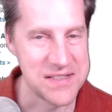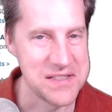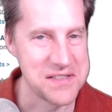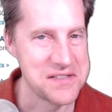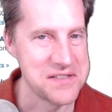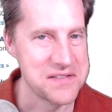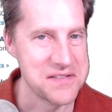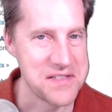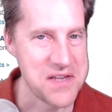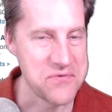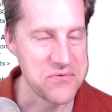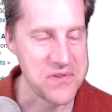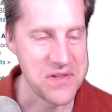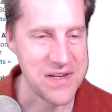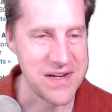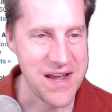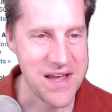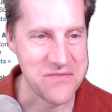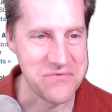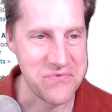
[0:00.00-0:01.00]
it's
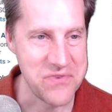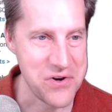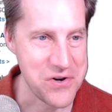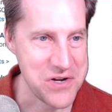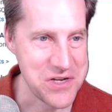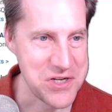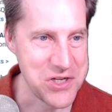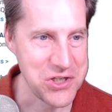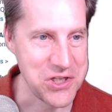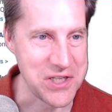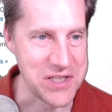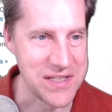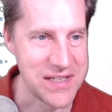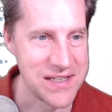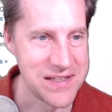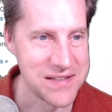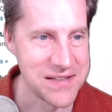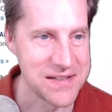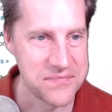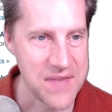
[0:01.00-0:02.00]
definitely not very good.
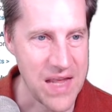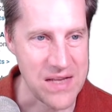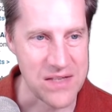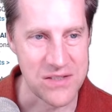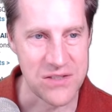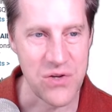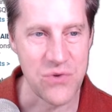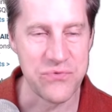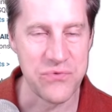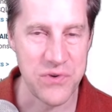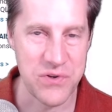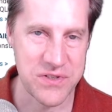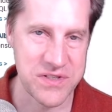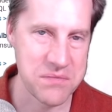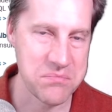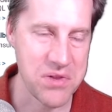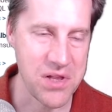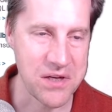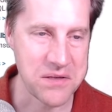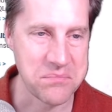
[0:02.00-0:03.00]
So first, the
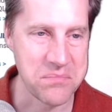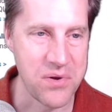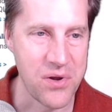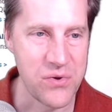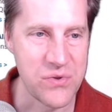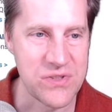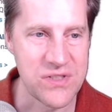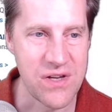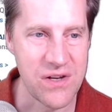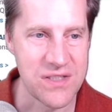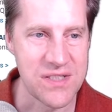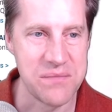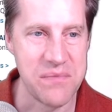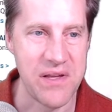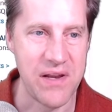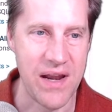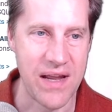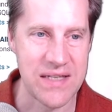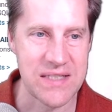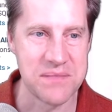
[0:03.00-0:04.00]
blog post talks
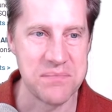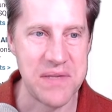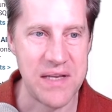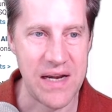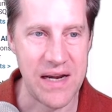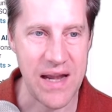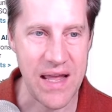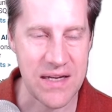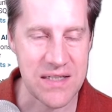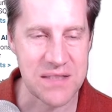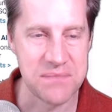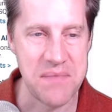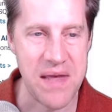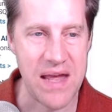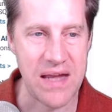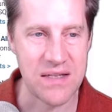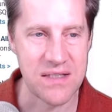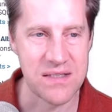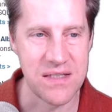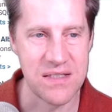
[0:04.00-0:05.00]
about xmin and
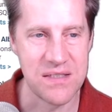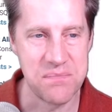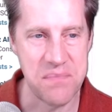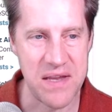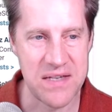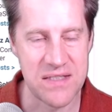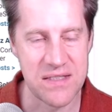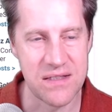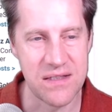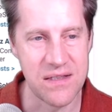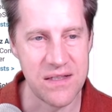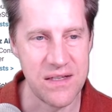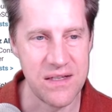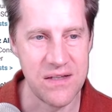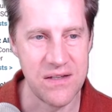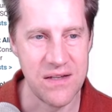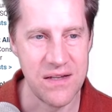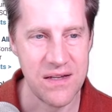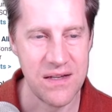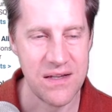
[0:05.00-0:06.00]
xmax. It's
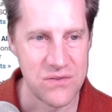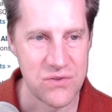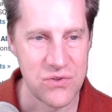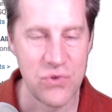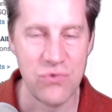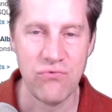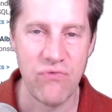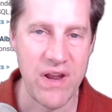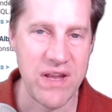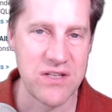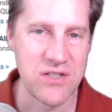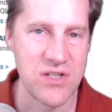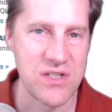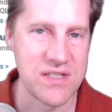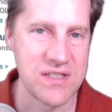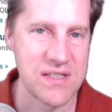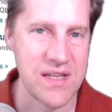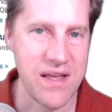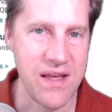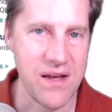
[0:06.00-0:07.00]
basically two
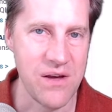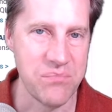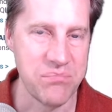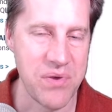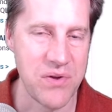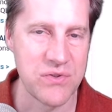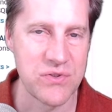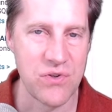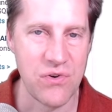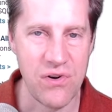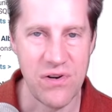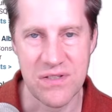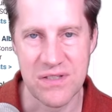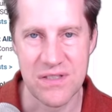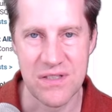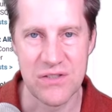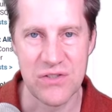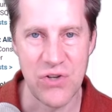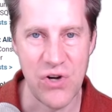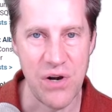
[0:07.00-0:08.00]
ranges to help Postgres
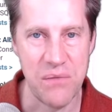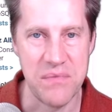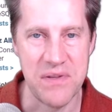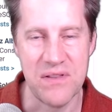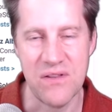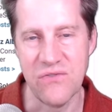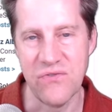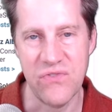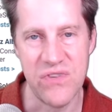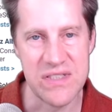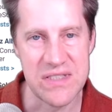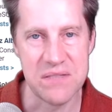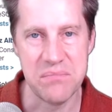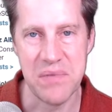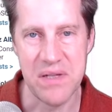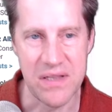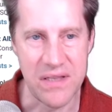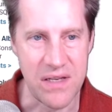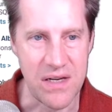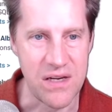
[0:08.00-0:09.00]
determine the
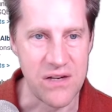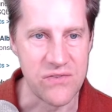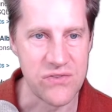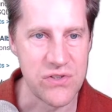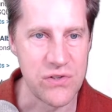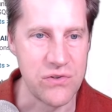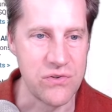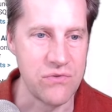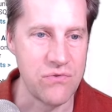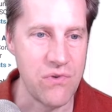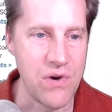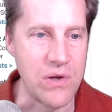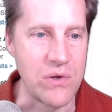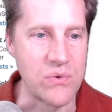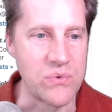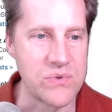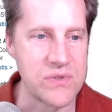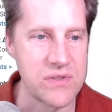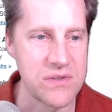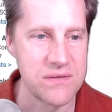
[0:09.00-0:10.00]
visibility of certain
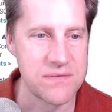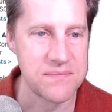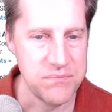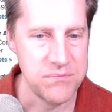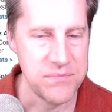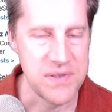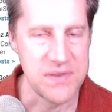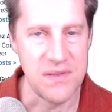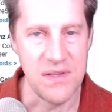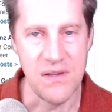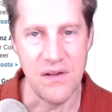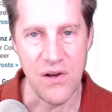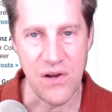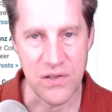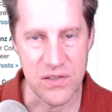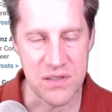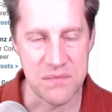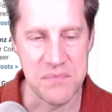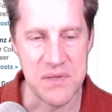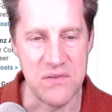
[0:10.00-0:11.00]
rows. But the
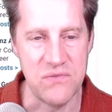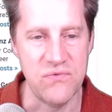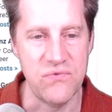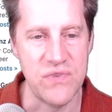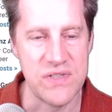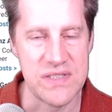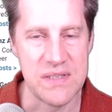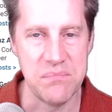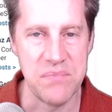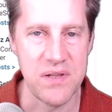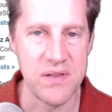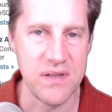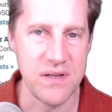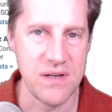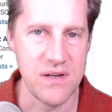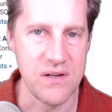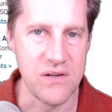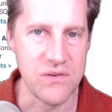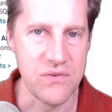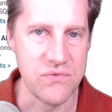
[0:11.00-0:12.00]
ultimate
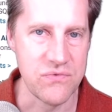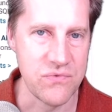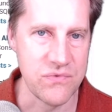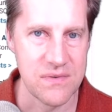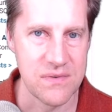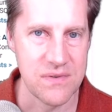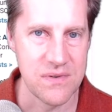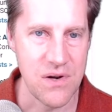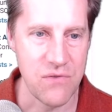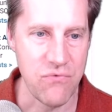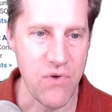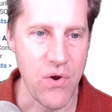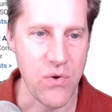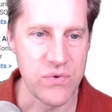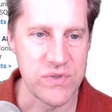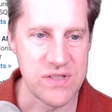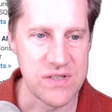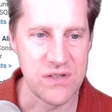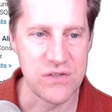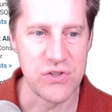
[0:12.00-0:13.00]
visibility of a row
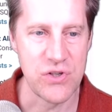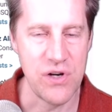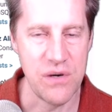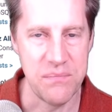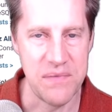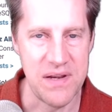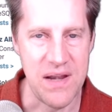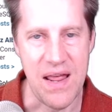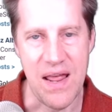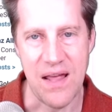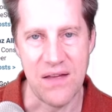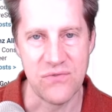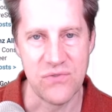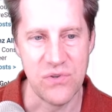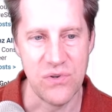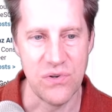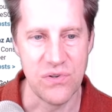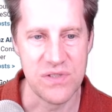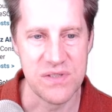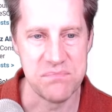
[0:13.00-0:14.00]
is determined
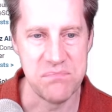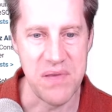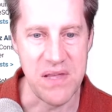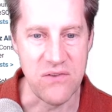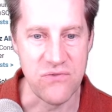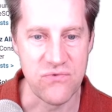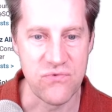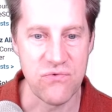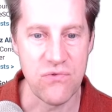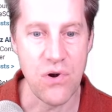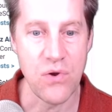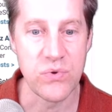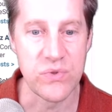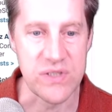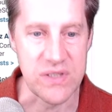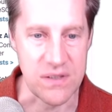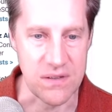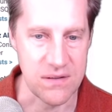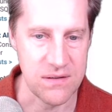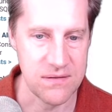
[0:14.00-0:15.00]
after it's been
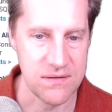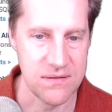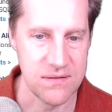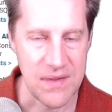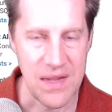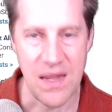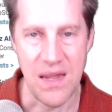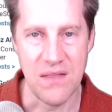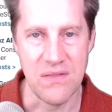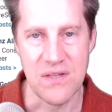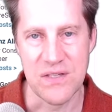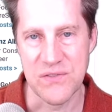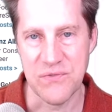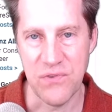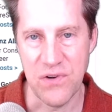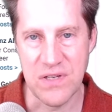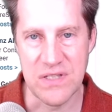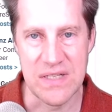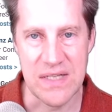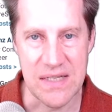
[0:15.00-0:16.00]
frozen. And this
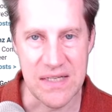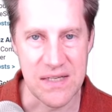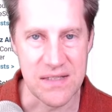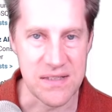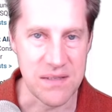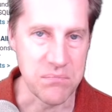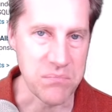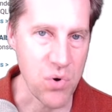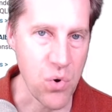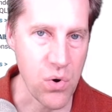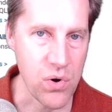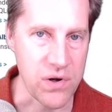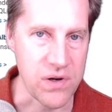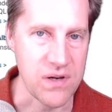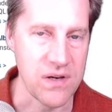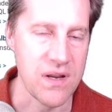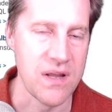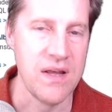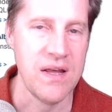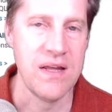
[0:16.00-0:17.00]
freezing is
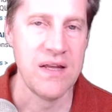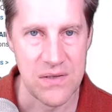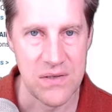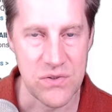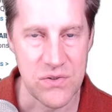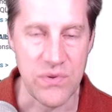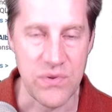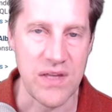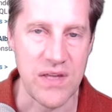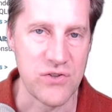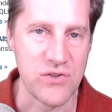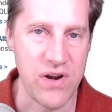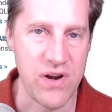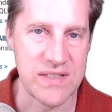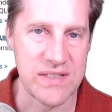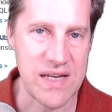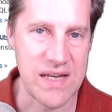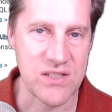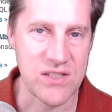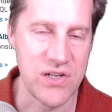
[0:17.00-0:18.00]
important so that
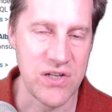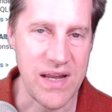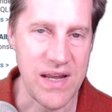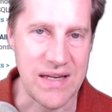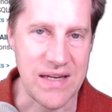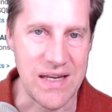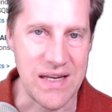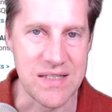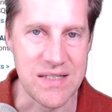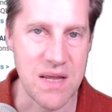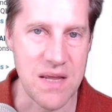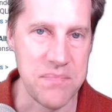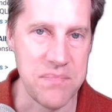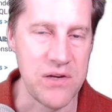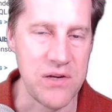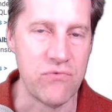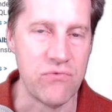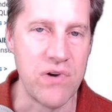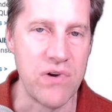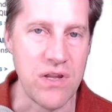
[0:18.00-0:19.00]
transaction IDs can
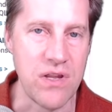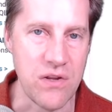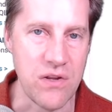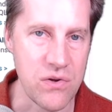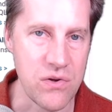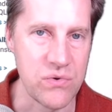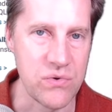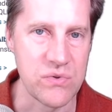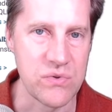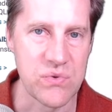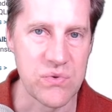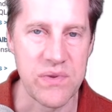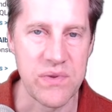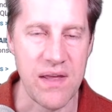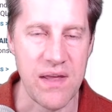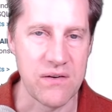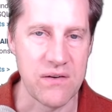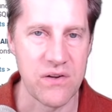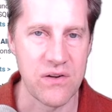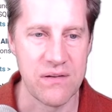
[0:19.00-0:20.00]
be reused
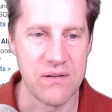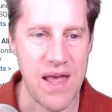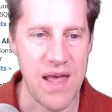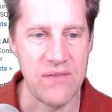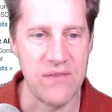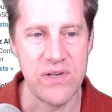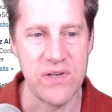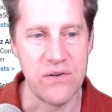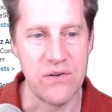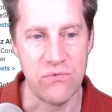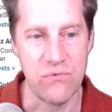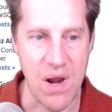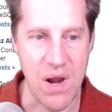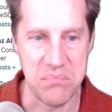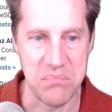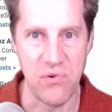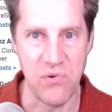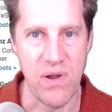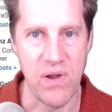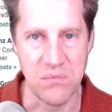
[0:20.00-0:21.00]
without having a
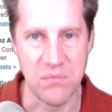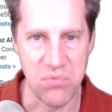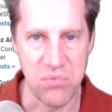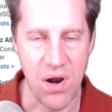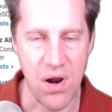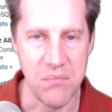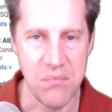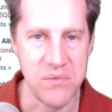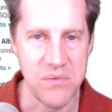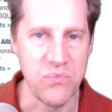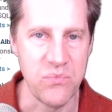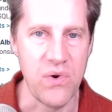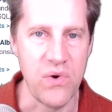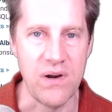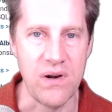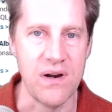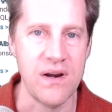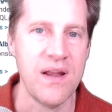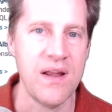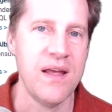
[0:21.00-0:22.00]
wraparound problem
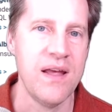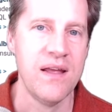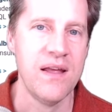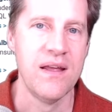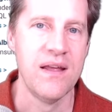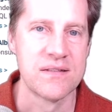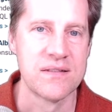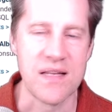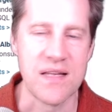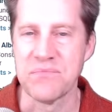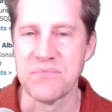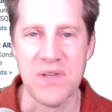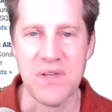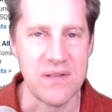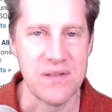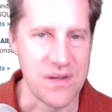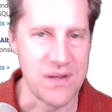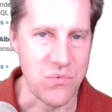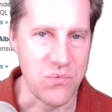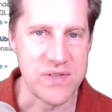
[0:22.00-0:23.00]
where
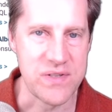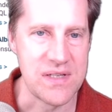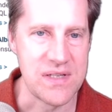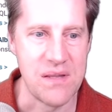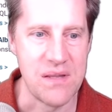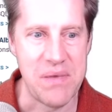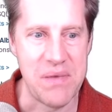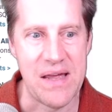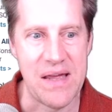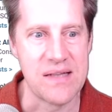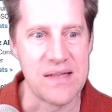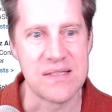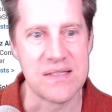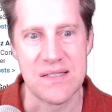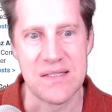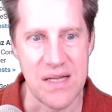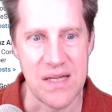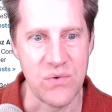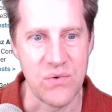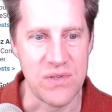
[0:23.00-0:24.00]
something that was in the past
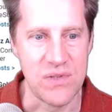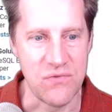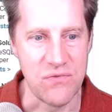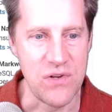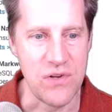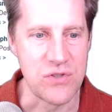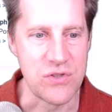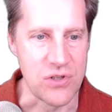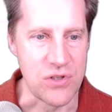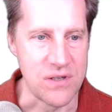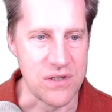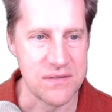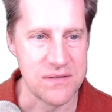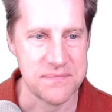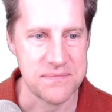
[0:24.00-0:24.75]
is now in the future.